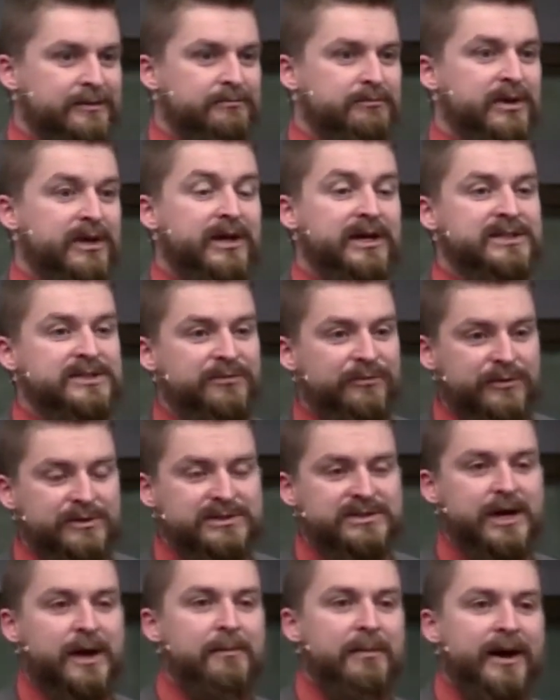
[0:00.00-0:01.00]
because for
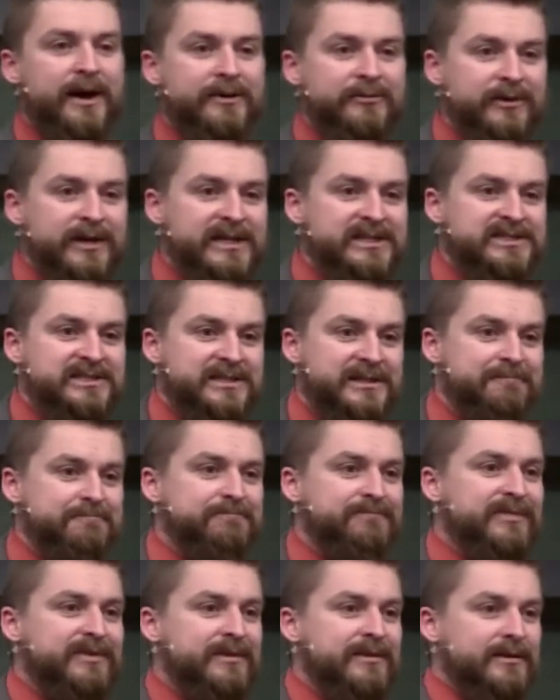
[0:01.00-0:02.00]
some odd
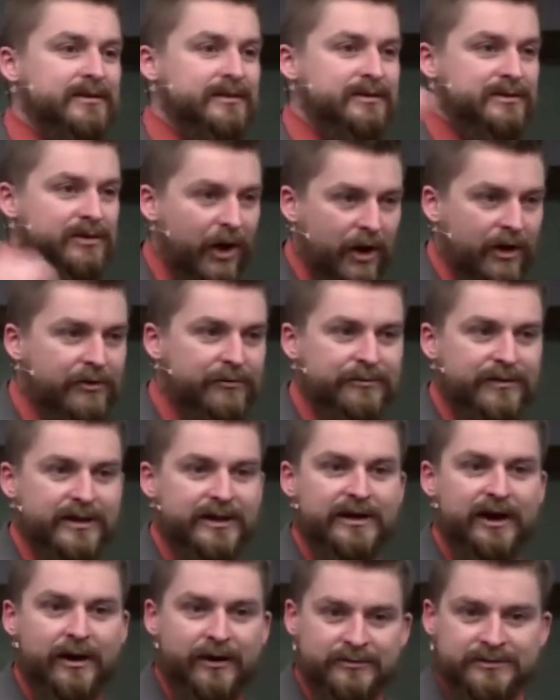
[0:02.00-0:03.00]
reason,
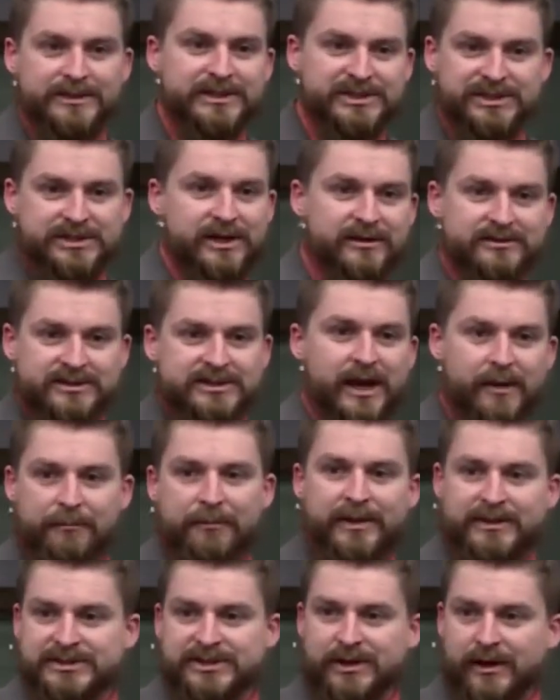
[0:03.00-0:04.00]
COVID only shows up
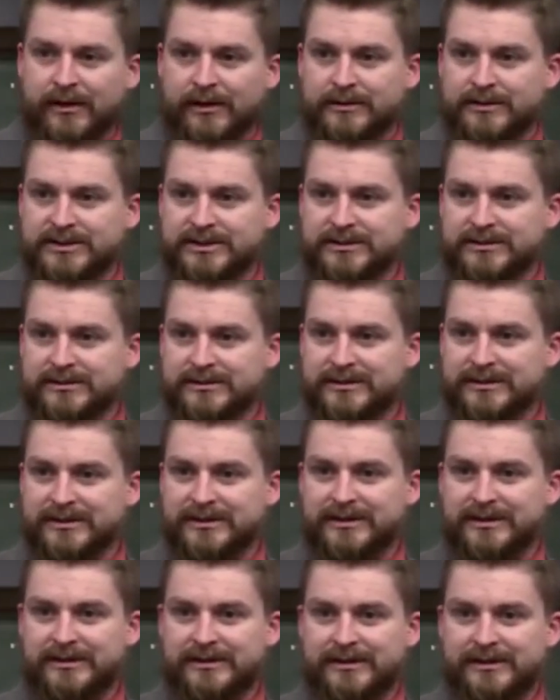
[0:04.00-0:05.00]
at church.
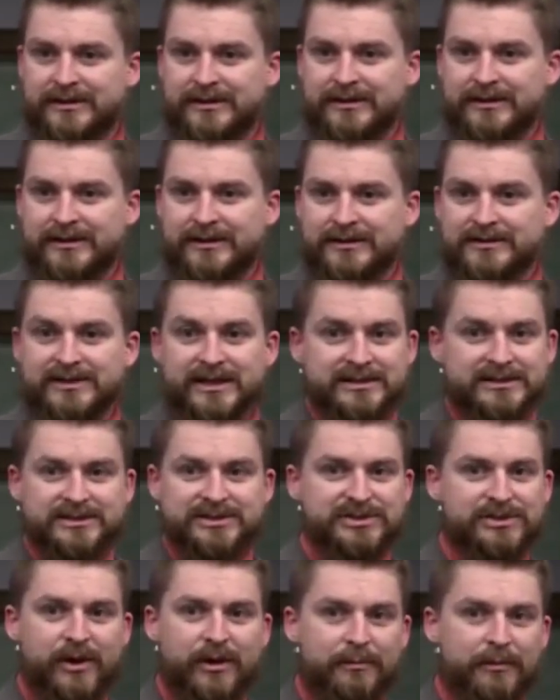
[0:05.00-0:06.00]
It doesn't
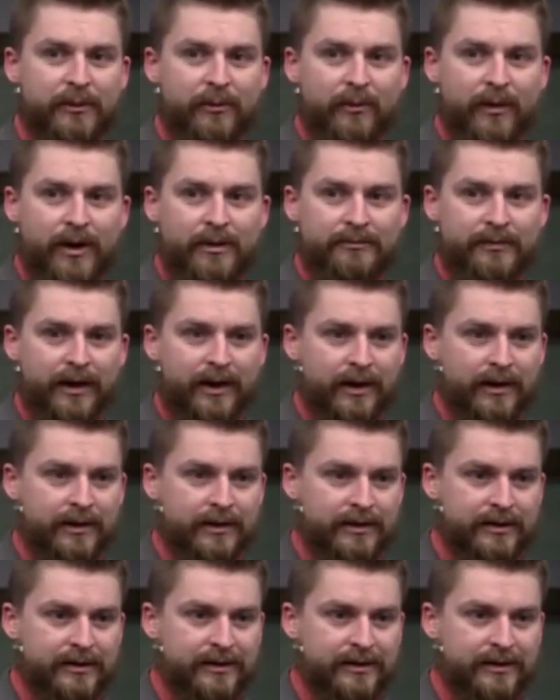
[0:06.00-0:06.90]
show up at Walmart.